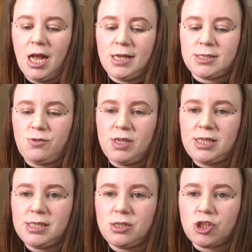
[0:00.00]
So this
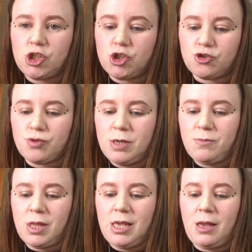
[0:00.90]
is an
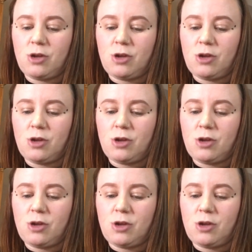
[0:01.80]
extremely